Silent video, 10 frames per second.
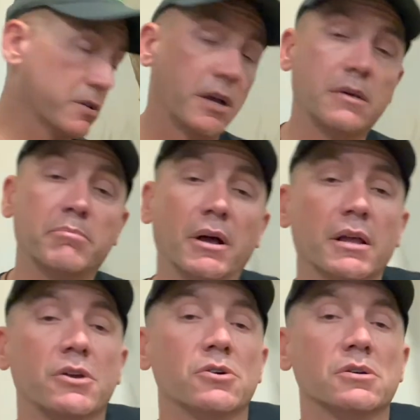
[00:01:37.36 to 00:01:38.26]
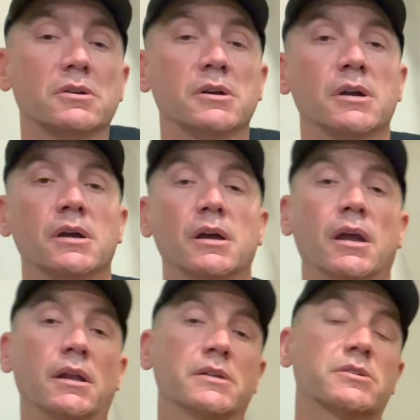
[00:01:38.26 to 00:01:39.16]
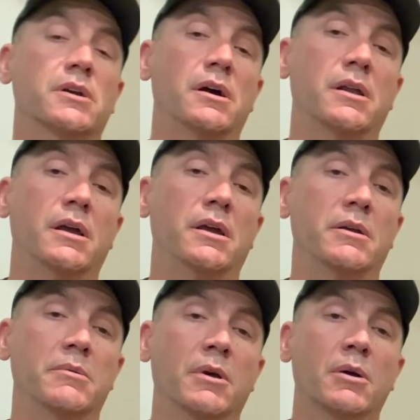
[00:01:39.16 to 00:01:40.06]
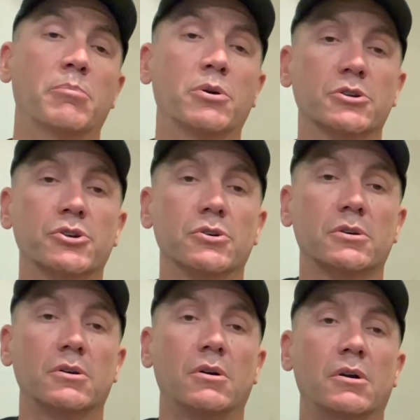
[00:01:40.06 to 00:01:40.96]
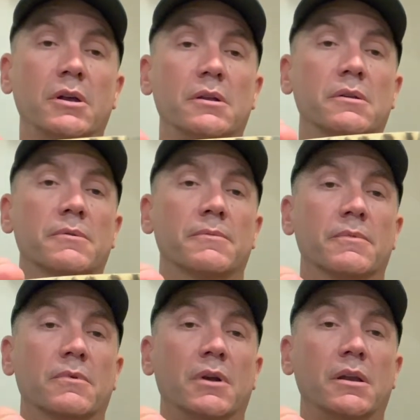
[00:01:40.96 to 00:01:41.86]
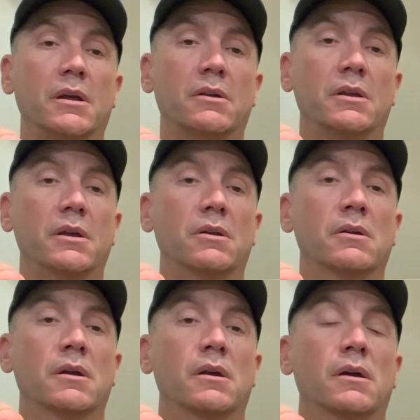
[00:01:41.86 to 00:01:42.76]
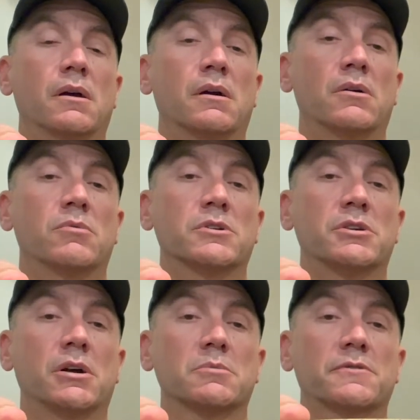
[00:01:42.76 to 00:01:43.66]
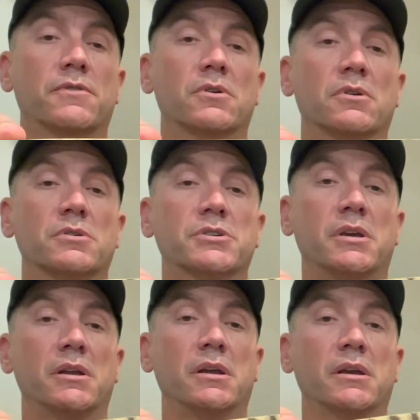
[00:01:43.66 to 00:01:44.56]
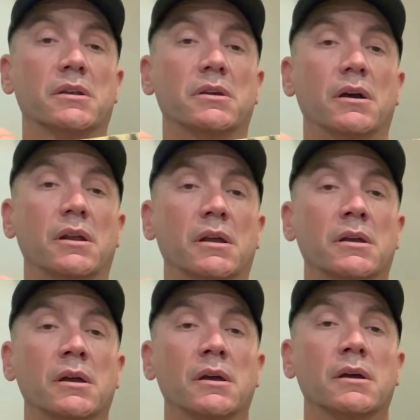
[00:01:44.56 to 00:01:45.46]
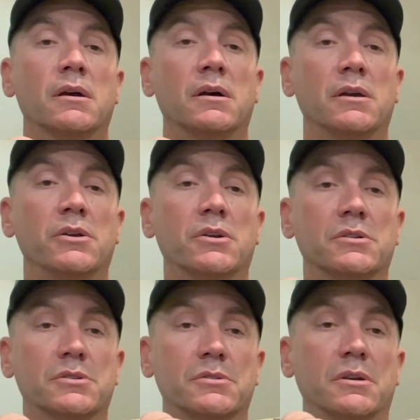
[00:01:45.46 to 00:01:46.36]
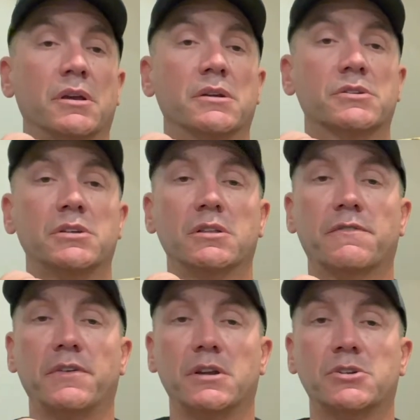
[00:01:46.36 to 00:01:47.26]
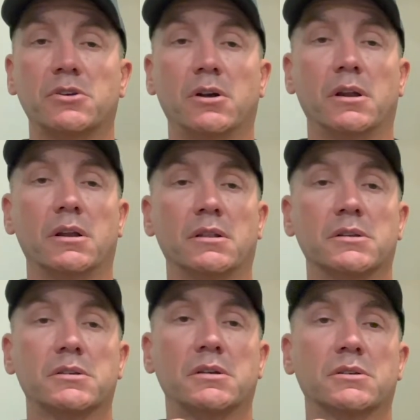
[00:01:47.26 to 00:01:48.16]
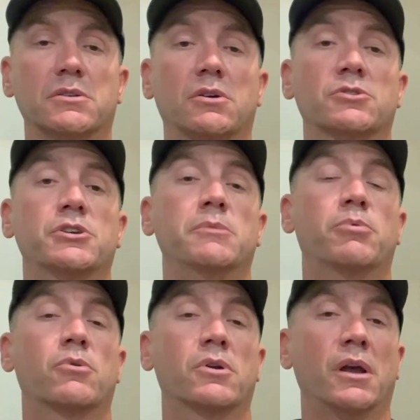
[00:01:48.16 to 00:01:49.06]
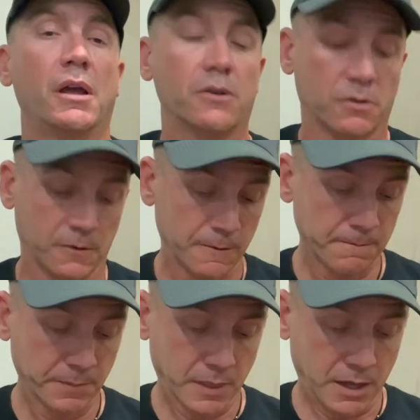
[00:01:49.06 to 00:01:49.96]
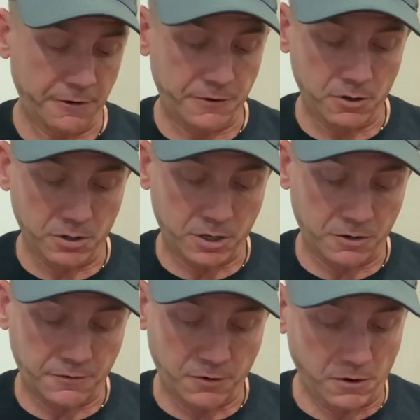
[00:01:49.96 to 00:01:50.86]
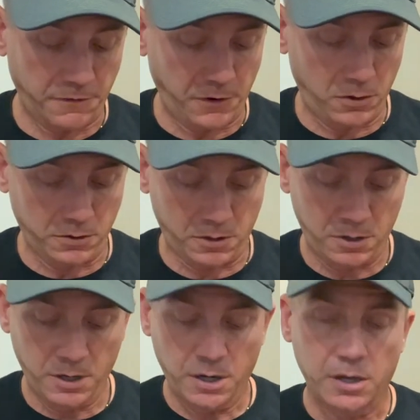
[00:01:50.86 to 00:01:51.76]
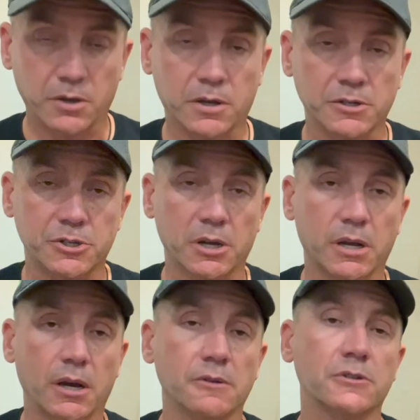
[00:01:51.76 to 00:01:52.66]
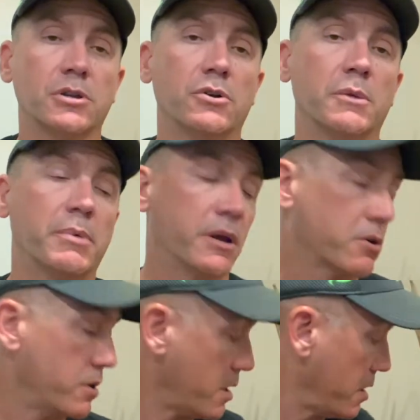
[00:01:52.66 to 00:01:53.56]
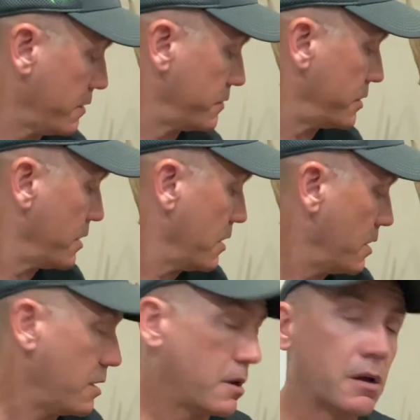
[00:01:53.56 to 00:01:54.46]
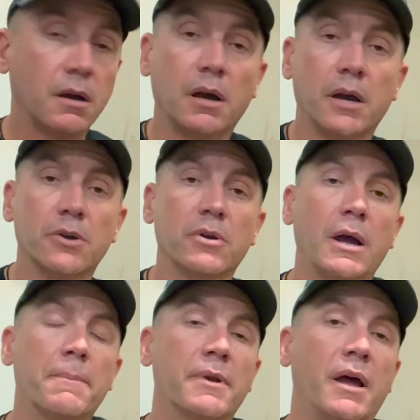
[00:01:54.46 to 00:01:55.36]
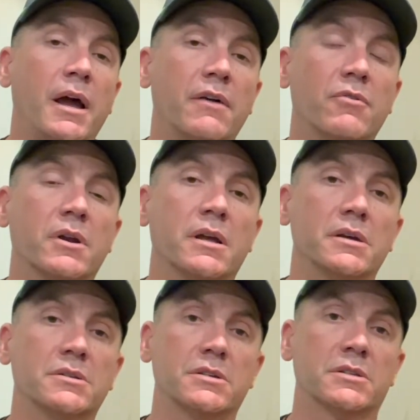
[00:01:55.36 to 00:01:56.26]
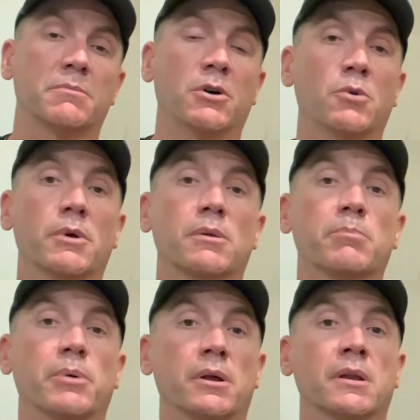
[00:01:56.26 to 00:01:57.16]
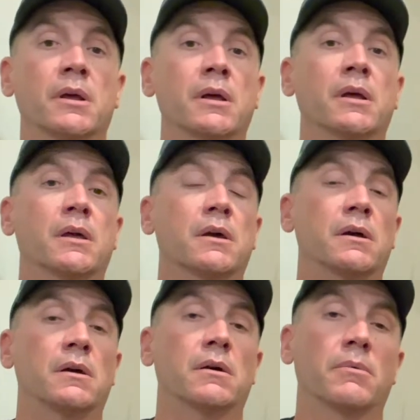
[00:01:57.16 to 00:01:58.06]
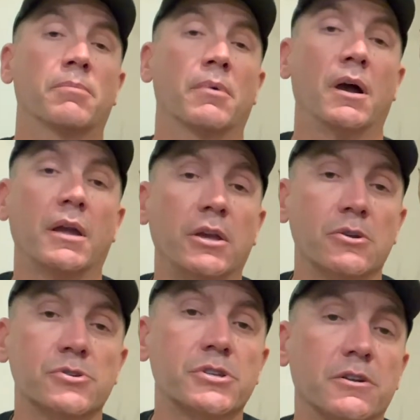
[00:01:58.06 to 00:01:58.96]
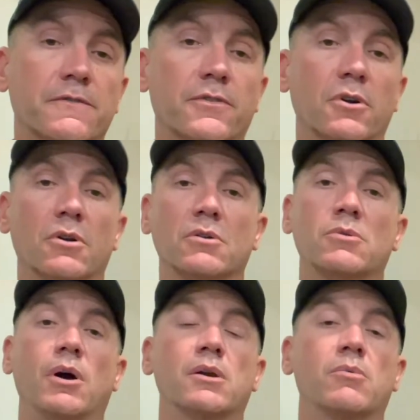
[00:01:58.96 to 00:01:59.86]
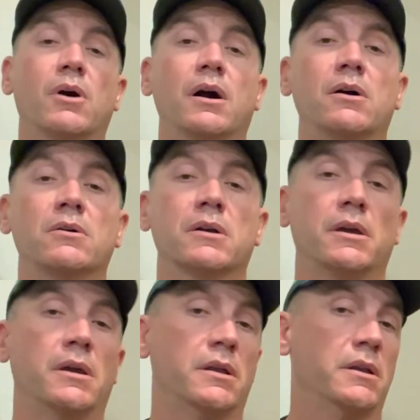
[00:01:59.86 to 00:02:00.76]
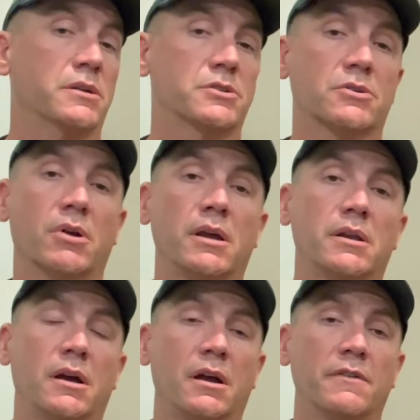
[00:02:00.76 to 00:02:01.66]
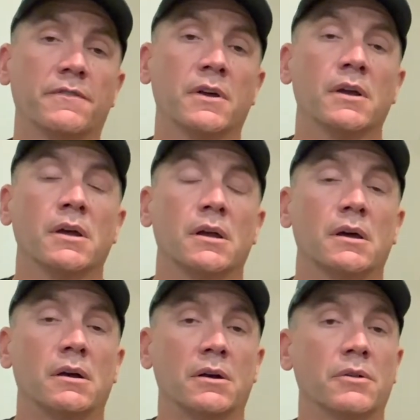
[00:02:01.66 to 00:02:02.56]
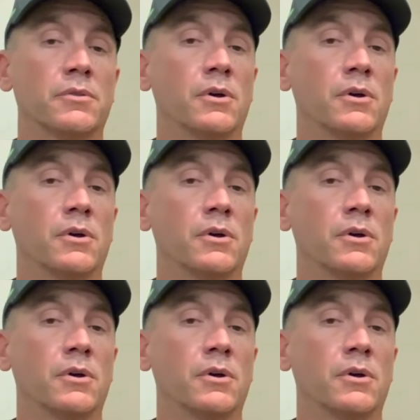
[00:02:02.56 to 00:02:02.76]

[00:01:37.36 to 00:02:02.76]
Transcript: a belly hook, and it's got a push hook on it right down here, which helps for skinning and gutting. You can again see the finish on it, and this has a dull sheep horn handle. If you're looking for a folder, you can check out Tony Baker Knives. I don't happen to have one of his at the moment, but I used it for quite a while, and it's a great knife. The